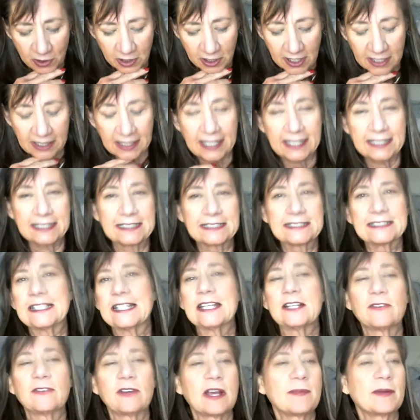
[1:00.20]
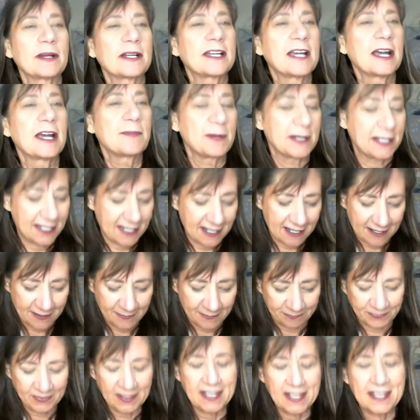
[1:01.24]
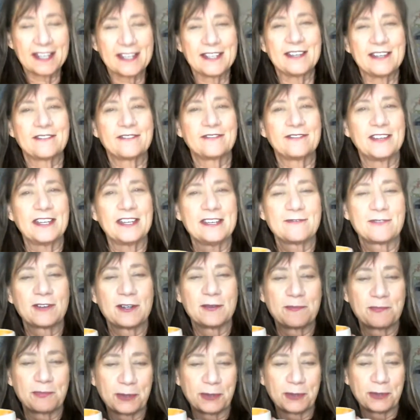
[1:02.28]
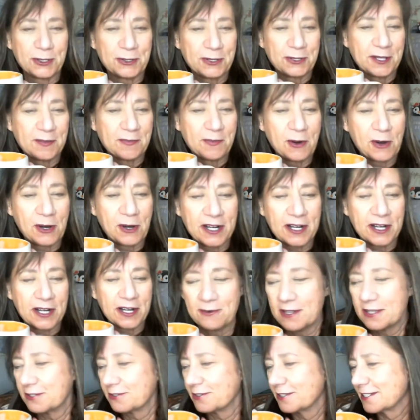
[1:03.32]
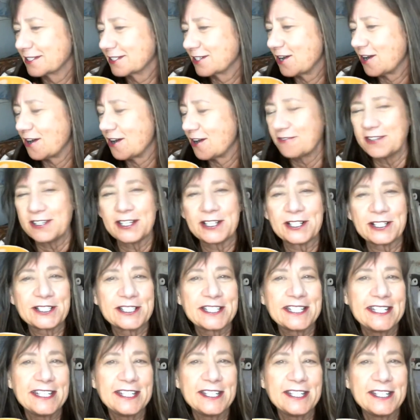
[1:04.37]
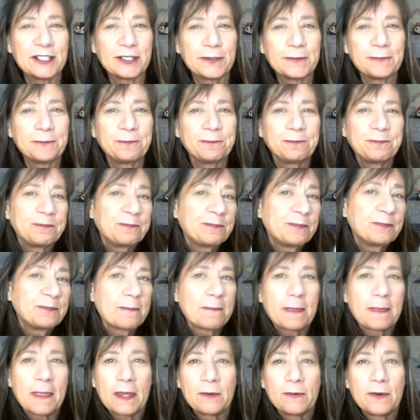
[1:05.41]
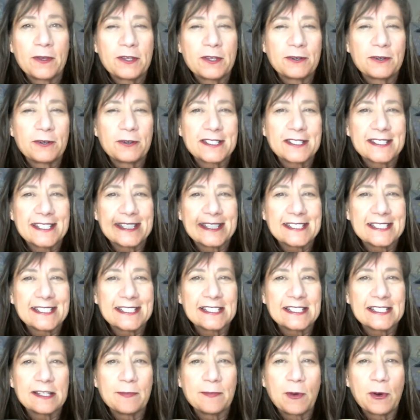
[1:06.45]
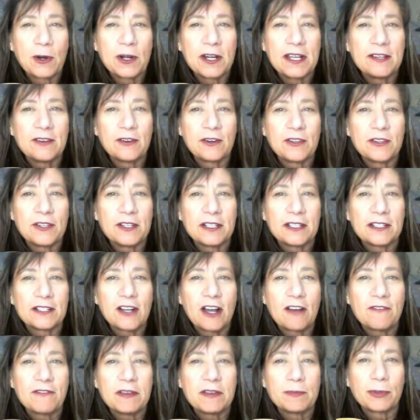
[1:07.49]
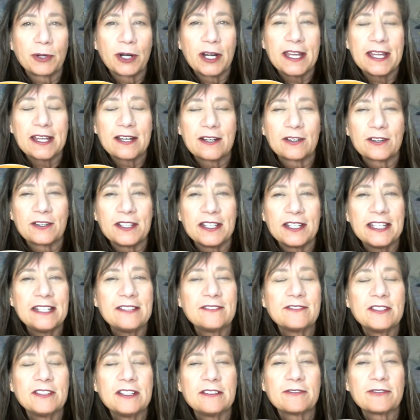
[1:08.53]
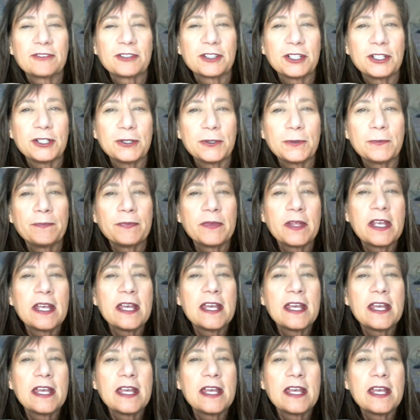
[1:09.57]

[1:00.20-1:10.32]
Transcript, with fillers: where I like to say grab a cup of your, your favorite brew in the morning, whether it's coffee or tea or whether it's this is the morning or the coffee break or the evening for you.